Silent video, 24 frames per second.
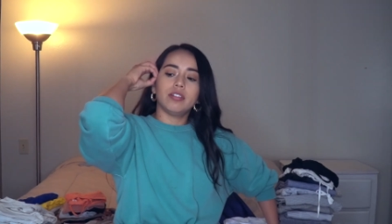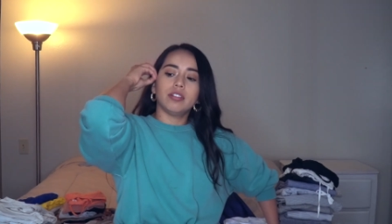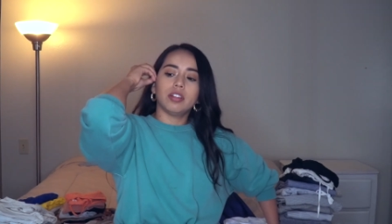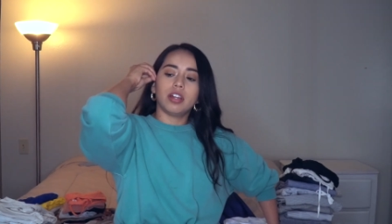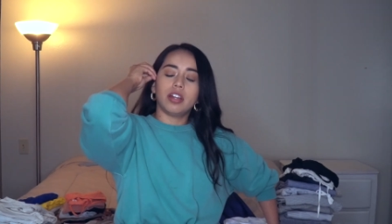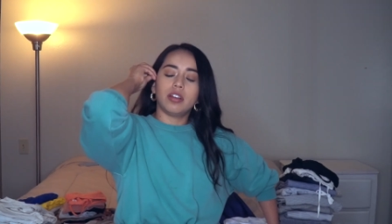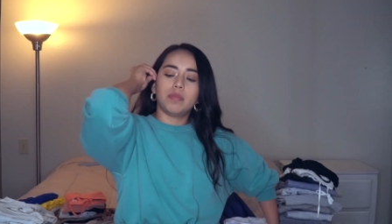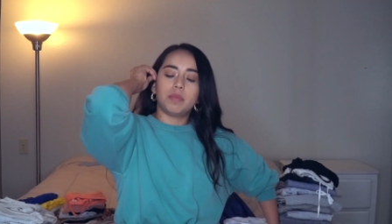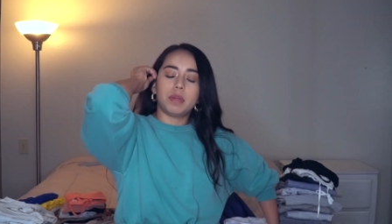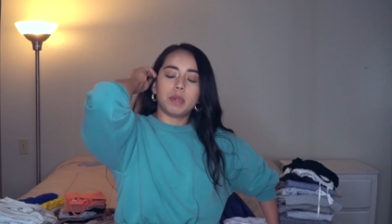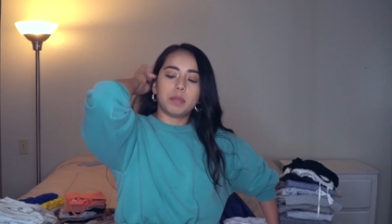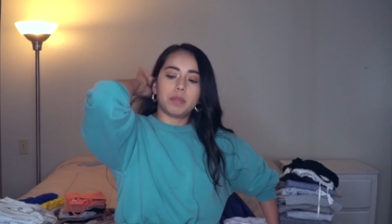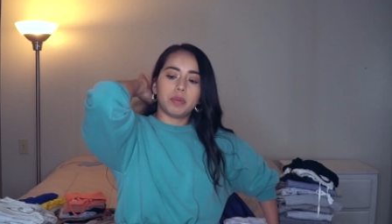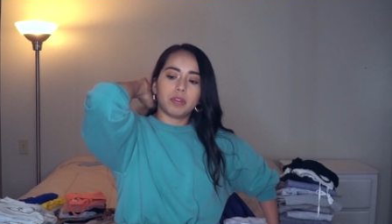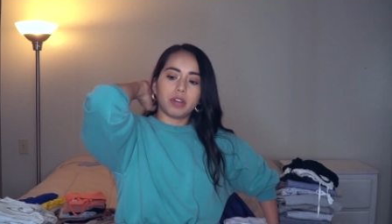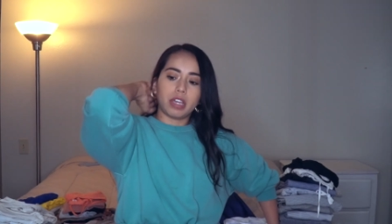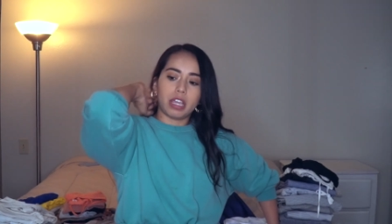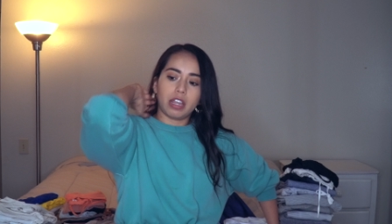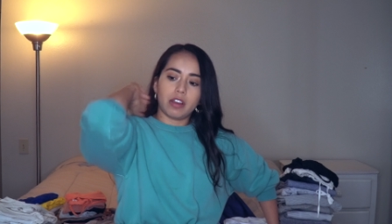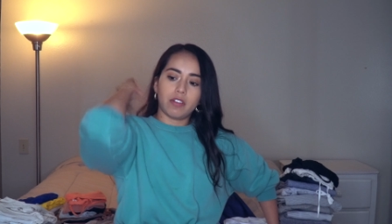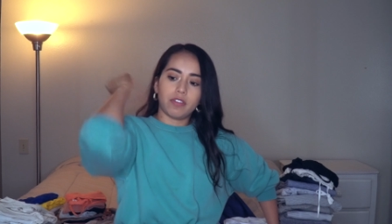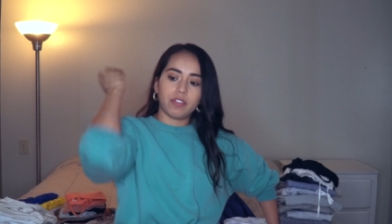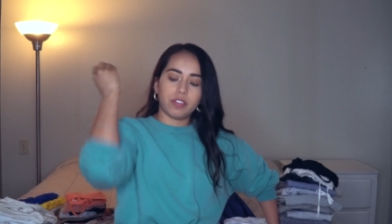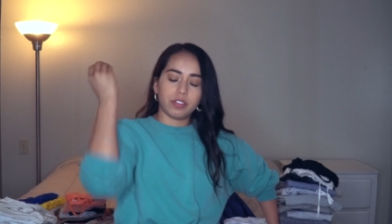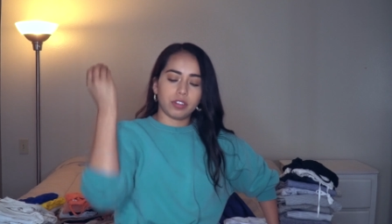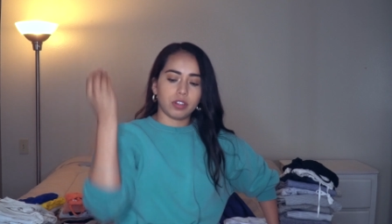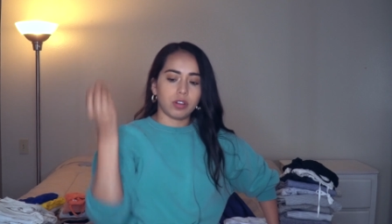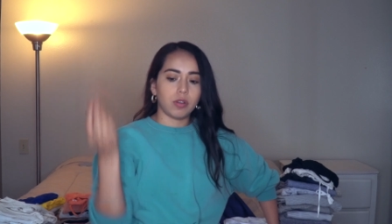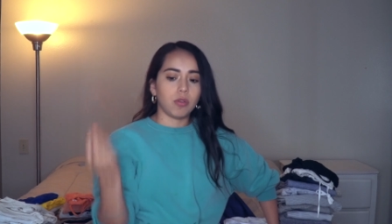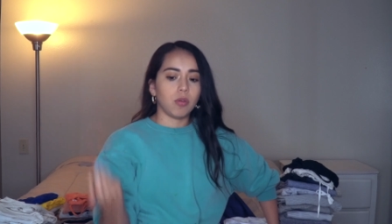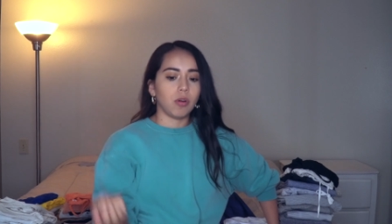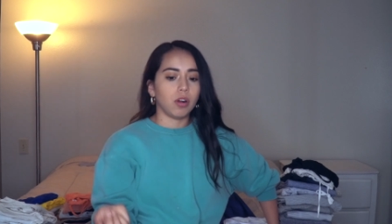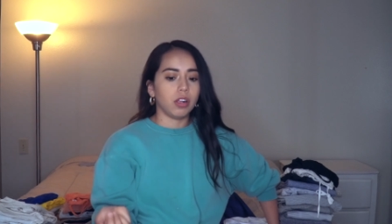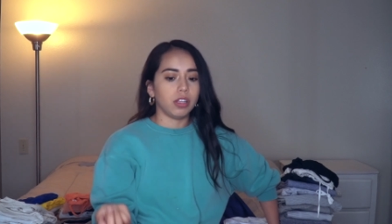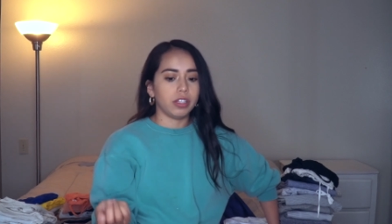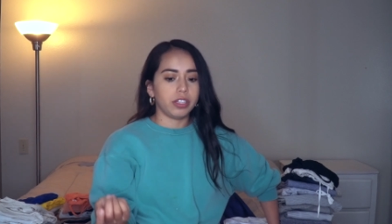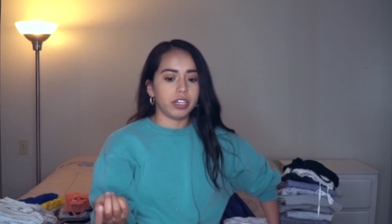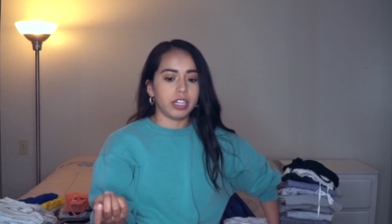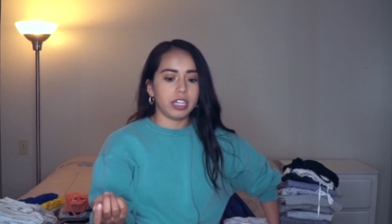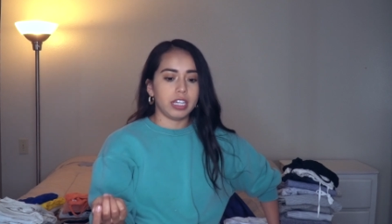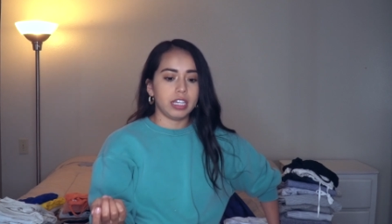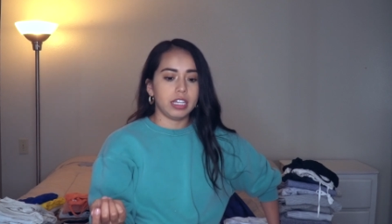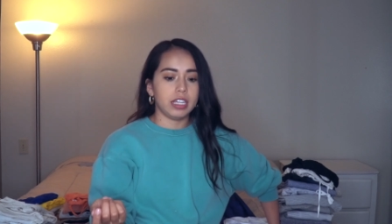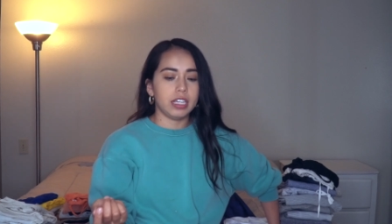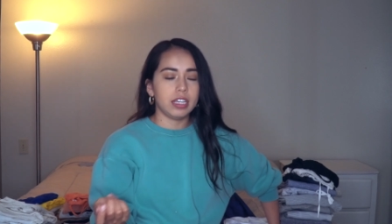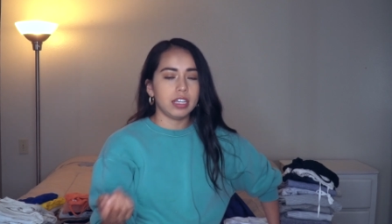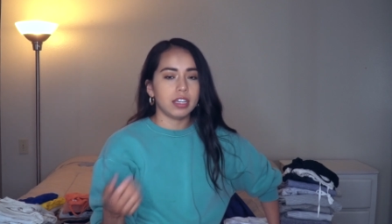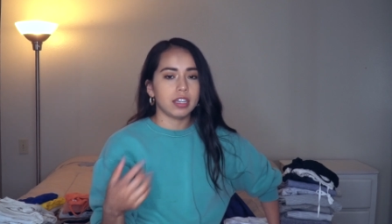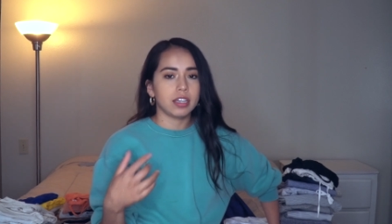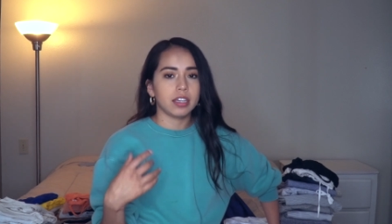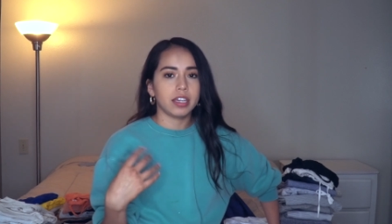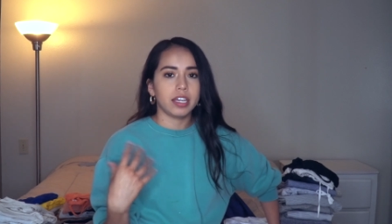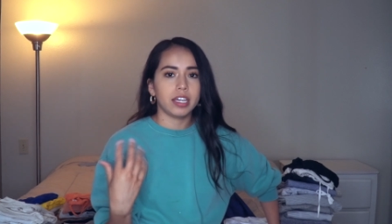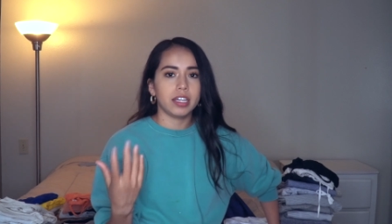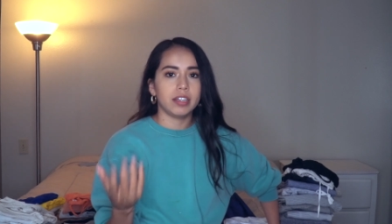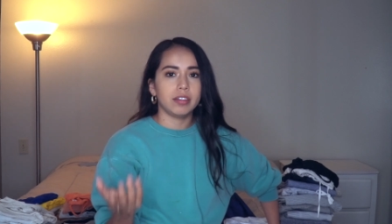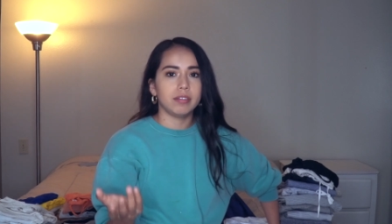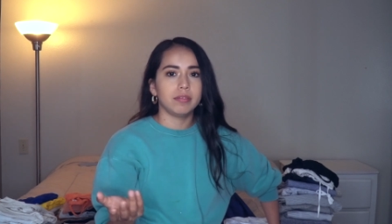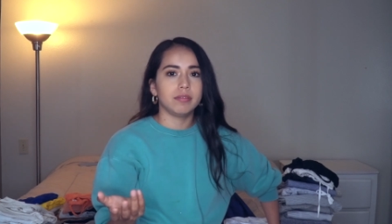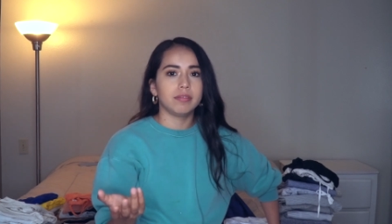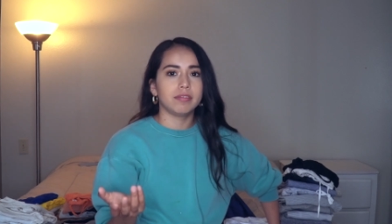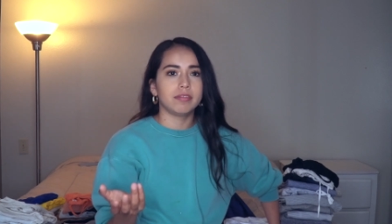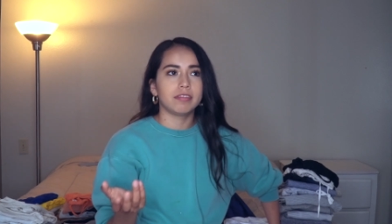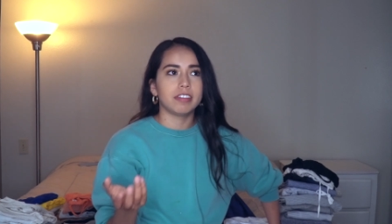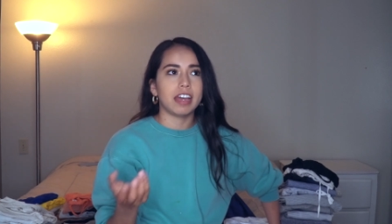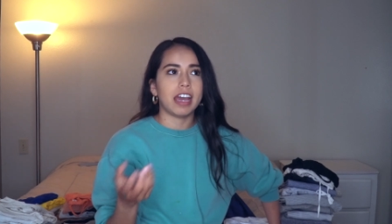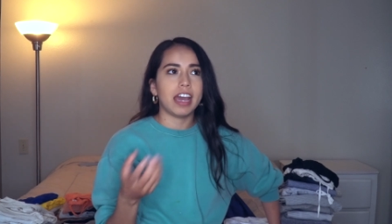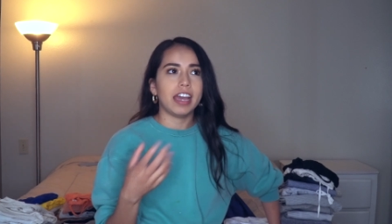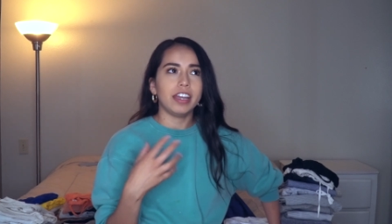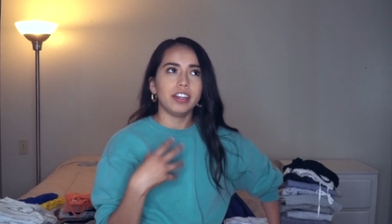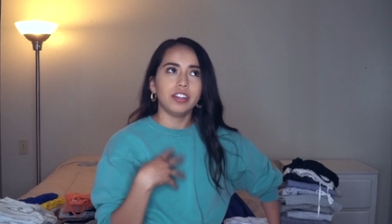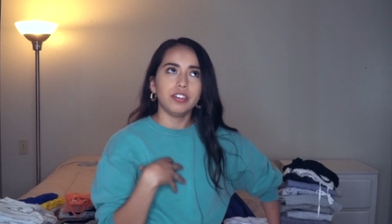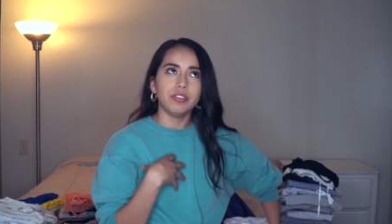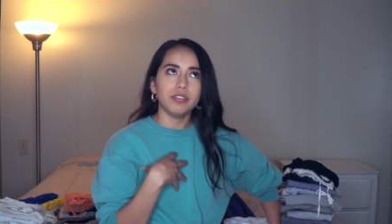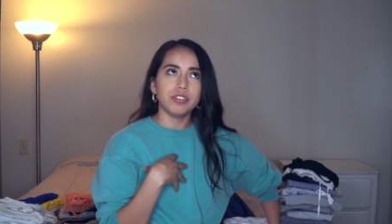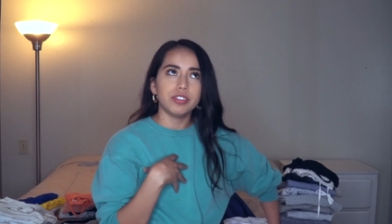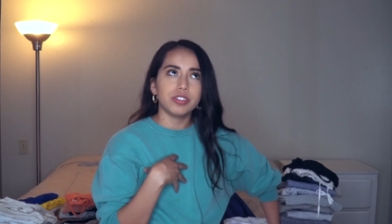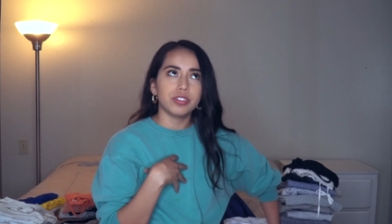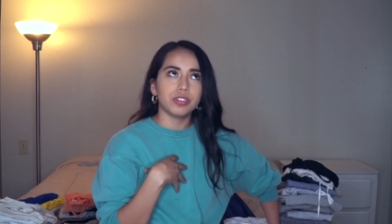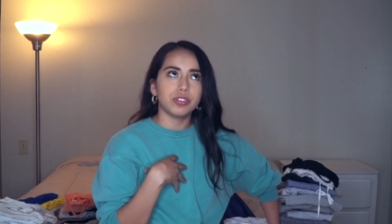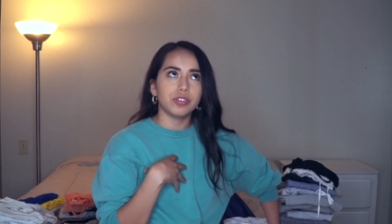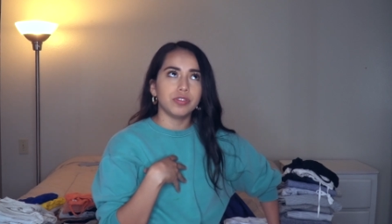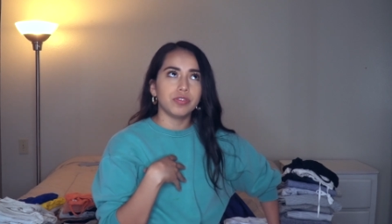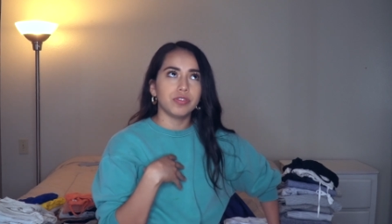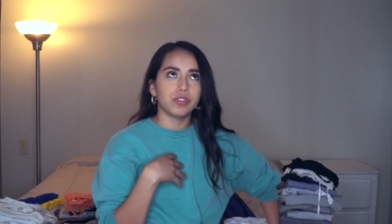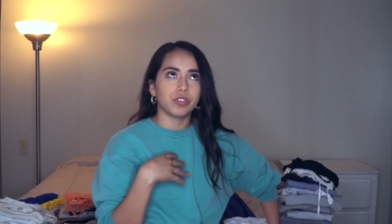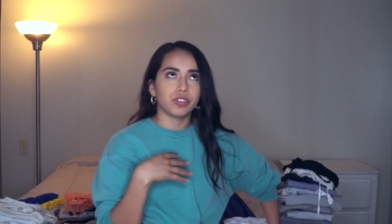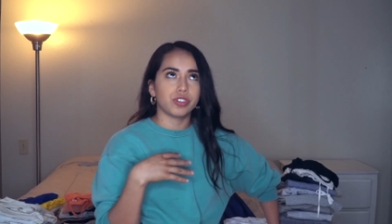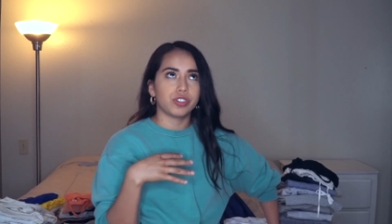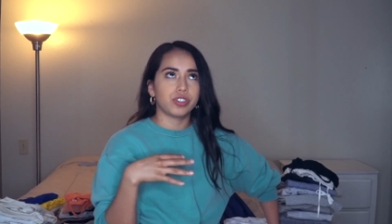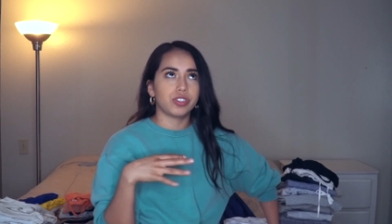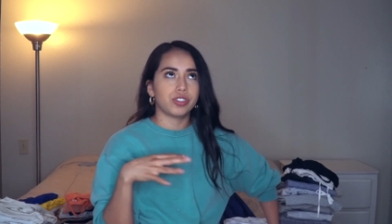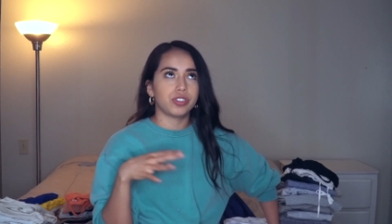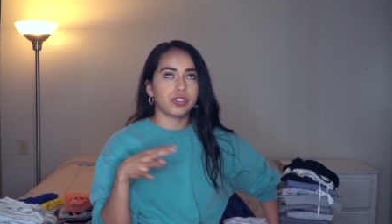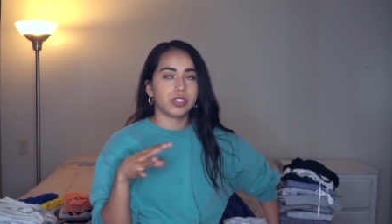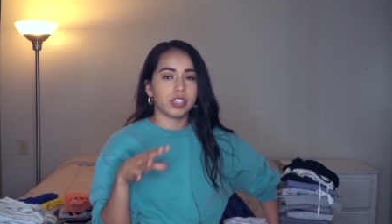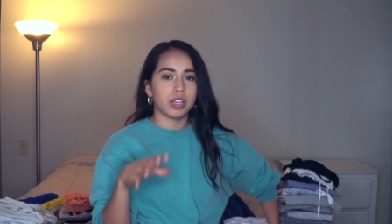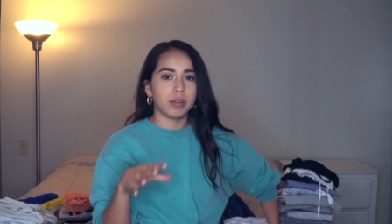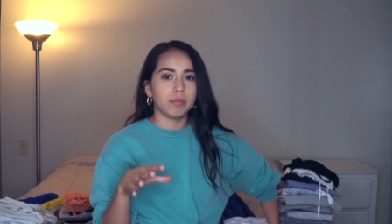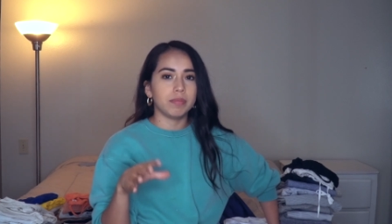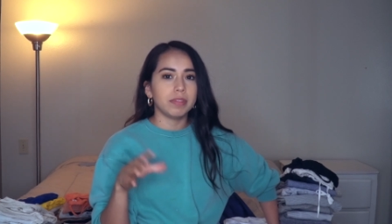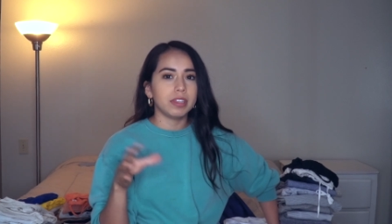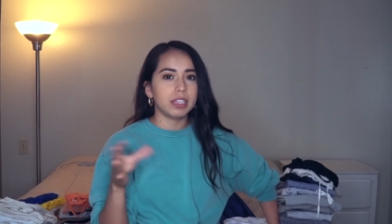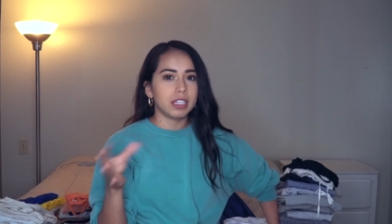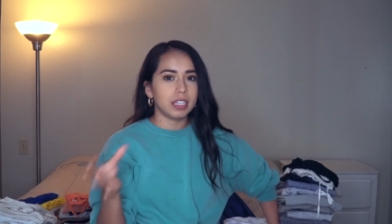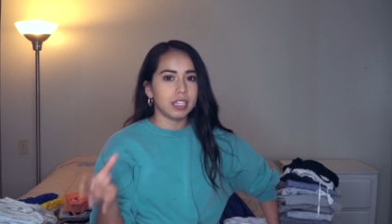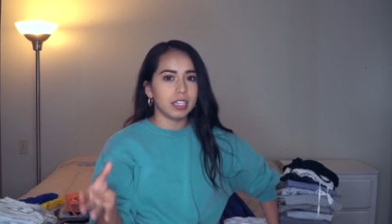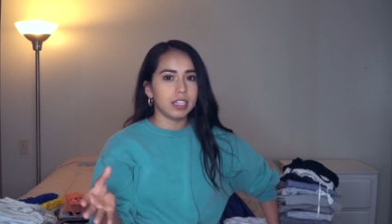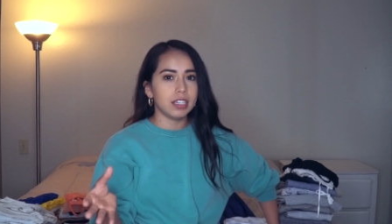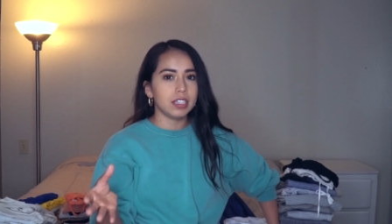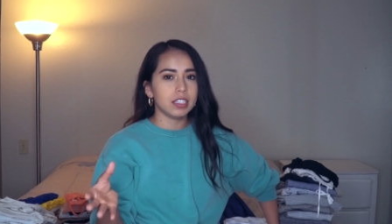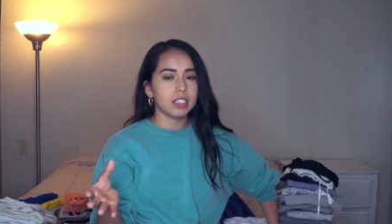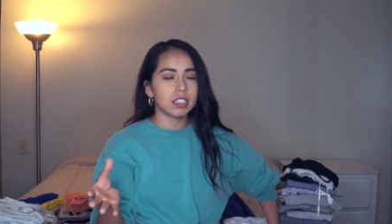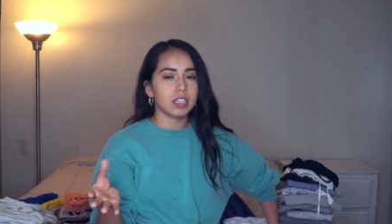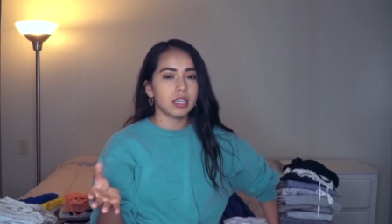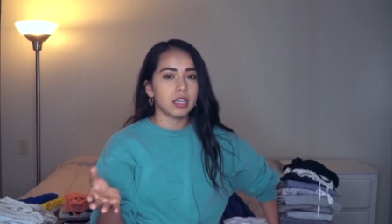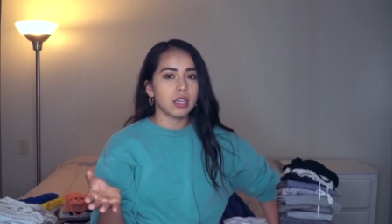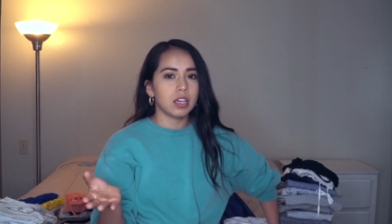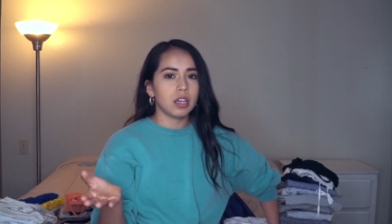a lot of people care for the quality, and I do too for some things,